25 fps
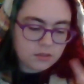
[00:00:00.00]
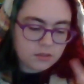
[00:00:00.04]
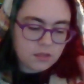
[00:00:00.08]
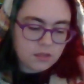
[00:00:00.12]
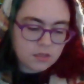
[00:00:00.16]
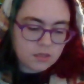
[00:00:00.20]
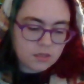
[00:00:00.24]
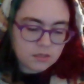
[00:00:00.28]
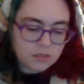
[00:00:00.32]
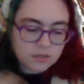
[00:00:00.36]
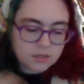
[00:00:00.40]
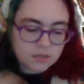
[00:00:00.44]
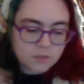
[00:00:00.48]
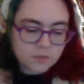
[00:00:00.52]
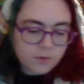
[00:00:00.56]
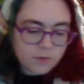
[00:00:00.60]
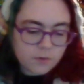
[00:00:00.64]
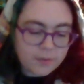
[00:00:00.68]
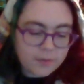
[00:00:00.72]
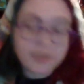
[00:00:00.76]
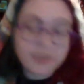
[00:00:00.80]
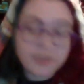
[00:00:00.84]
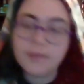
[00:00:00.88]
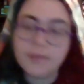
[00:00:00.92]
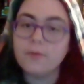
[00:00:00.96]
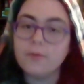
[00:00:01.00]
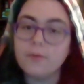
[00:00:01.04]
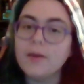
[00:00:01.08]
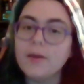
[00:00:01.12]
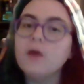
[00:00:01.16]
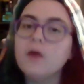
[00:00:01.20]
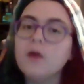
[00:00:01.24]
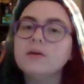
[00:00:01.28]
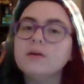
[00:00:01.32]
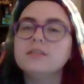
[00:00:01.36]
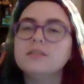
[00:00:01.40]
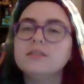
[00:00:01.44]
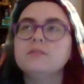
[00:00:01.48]
this experiment came
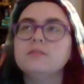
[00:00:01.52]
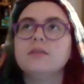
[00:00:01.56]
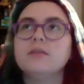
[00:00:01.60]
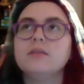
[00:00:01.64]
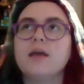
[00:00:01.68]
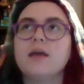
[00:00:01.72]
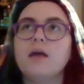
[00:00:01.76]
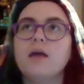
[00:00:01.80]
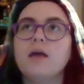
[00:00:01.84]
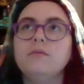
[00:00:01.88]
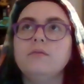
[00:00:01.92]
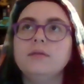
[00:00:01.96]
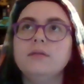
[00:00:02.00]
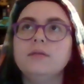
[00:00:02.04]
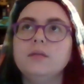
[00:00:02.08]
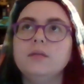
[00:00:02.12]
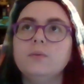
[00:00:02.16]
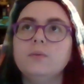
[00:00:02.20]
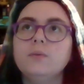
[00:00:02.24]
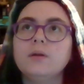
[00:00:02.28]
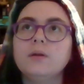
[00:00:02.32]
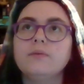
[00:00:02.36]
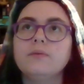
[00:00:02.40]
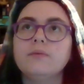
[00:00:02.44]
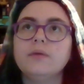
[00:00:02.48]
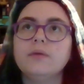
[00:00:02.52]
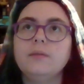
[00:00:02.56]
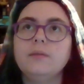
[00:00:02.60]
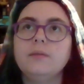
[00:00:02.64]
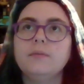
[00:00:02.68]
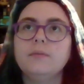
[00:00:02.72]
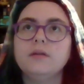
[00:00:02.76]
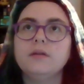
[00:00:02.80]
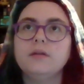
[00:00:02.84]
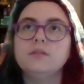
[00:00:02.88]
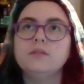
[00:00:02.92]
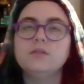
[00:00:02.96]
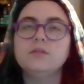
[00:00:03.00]
about because I was like, I really want to read,
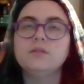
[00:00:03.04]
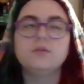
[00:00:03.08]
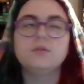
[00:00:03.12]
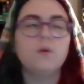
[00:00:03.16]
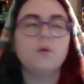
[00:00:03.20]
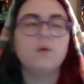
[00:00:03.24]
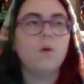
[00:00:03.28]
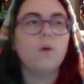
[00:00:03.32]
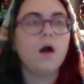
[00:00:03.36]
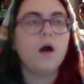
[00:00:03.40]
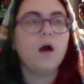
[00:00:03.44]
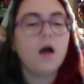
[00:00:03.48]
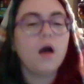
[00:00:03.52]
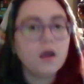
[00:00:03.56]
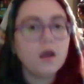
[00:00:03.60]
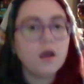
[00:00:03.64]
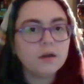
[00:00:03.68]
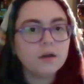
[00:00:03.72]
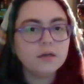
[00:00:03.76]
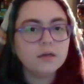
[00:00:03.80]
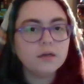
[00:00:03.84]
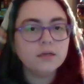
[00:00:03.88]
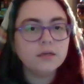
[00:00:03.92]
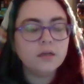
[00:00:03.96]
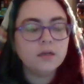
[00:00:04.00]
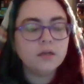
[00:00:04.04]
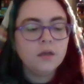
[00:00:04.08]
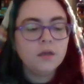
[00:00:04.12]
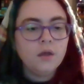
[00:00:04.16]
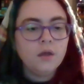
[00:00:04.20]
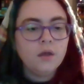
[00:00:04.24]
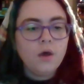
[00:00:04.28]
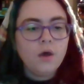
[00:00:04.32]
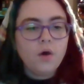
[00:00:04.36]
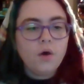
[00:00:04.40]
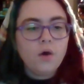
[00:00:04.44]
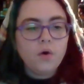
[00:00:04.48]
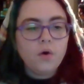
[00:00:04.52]
but it's so hard.
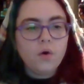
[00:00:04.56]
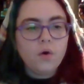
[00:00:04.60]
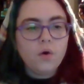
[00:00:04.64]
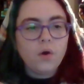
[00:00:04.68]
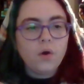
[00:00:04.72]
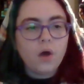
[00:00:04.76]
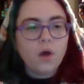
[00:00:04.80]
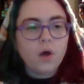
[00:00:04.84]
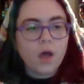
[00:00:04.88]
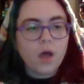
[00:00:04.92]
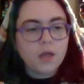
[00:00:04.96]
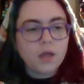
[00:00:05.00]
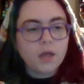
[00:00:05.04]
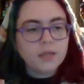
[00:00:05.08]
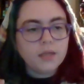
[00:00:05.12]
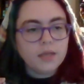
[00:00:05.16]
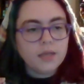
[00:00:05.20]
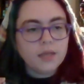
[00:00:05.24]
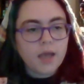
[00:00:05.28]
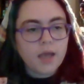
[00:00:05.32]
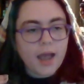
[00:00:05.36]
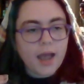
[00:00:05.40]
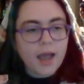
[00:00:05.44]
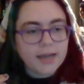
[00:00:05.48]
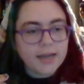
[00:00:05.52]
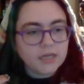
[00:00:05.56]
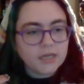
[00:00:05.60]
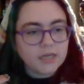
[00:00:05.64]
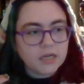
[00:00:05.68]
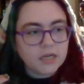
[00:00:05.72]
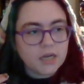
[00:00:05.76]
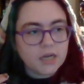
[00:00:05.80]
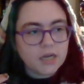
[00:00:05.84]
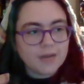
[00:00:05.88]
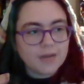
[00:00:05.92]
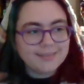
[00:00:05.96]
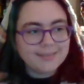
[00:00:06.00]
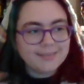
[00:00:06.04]

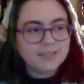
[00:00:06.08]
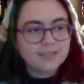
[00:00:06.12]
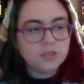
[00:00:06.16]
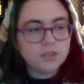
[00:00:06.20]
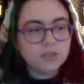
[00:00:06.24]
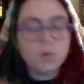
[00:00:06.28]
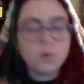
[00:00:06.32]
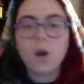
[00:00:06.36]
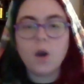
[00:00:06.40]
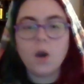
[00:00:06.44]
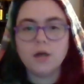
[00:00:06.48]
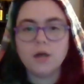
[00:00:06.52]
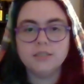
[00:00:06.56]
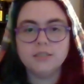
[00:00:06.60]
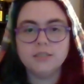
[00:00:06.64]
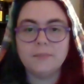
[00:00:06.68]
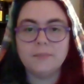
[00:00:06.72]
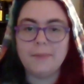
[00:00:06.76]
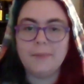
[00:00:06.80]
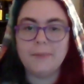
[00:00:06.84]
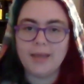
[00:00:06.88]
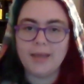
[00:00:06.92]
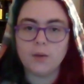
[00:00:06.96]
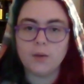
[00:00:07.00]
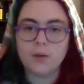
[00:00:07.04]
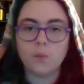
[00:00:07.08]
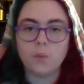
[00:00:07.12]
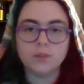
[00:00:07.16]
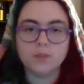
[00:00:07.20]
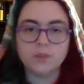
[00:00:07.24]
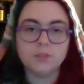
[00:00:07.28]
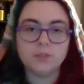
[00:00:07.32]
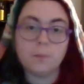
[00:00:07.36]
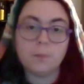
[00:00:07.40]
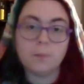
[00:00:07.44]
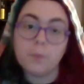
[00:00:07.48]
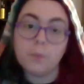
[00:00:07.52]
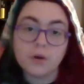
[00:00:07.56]
It's so hard to pick
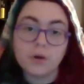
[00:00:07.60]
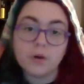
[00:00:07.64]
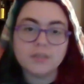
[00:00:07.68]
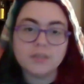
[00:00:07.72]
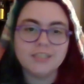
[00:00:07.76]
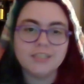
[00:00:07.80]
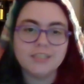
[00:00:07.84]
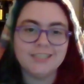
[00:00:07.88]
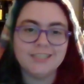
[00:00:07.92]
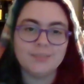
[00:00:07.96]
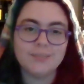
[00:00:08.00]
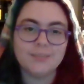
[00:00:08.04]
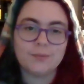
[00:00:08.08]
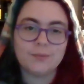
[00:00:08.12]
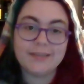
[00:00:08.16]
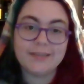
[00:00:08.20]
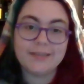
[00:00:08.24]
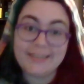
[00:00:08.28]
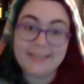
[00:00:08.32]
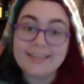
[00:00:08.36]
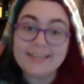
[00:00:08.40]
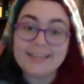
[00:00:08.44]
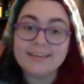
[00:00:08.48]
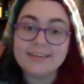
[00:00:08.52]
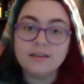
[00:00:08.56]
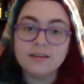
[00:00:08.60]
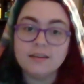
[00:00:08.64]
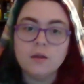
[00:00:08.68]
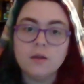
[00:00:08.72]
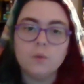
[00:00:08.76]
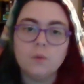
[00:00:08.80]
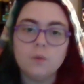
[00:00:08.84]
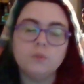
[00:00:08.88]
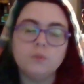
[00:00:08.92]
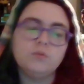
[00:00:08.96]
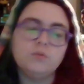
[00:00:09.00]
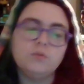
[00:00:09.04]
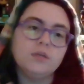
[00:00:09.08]
which book to read,
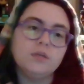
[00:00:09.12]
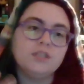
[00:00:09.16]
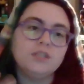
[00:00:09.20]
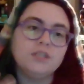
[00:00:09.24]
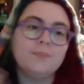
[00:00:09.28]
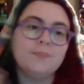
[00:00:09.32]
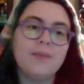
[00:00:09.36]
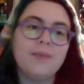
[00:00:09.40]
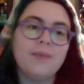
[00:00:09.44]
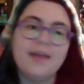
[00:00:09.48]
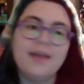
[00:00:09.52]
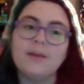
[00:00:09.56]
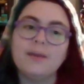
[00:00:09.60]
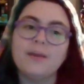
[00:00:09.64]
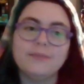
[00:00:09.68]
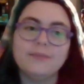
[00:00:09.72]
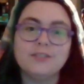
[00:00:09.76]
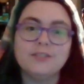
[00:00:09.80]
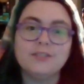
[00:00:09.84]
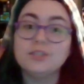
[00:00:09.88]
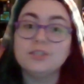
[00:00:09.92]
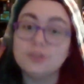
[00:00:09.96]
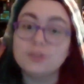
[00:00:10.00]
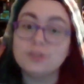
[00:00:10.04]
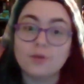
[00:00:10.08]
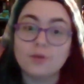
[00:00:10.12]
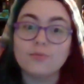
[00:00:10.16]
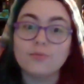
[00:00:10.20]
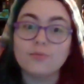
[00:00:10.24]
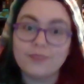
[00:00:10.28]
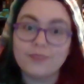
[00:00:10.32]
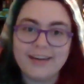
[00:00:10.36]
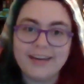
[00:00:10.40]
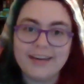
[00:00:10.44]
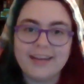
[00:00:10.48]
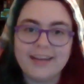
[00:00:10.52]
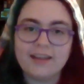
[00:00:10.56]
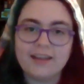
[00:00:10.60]
which one to pick up and start
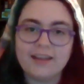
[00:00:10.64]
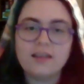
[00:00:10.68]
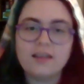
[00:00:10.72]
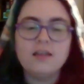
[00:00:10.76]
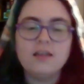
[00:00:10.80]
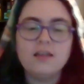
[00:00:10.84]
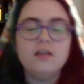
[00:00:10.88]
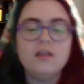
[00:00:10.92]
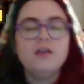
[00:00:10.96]
reading.